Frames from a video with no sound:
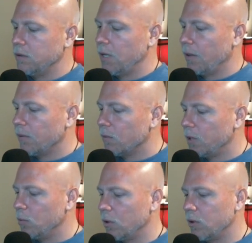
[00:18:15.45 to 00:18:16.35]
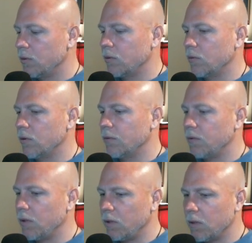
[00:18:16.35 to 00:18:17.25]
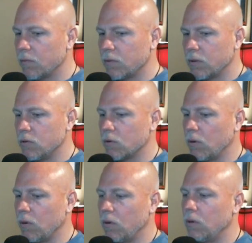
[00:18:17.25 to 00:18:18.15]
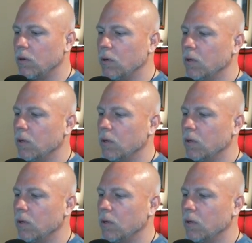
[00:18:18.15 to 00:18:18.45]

death rebirth or a feeling of control